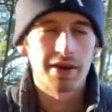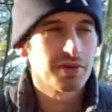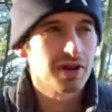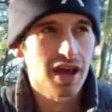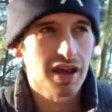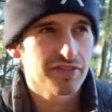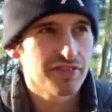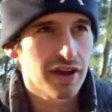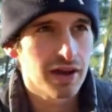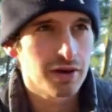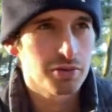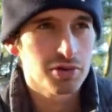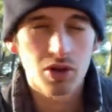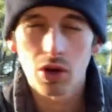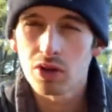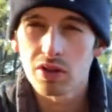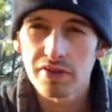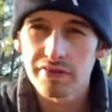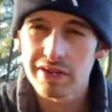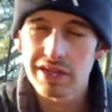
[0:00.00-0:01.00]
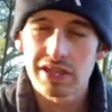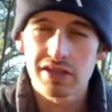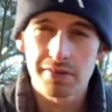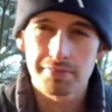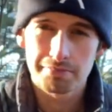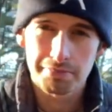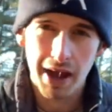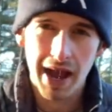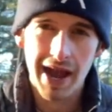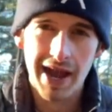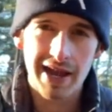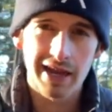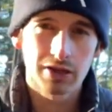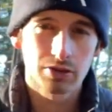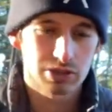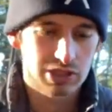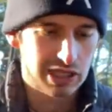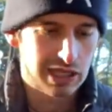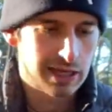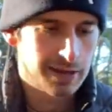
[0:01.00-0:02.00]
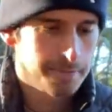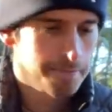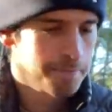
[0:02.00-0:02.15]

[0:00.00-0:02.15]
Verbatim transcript: what I found with all of these combined with the,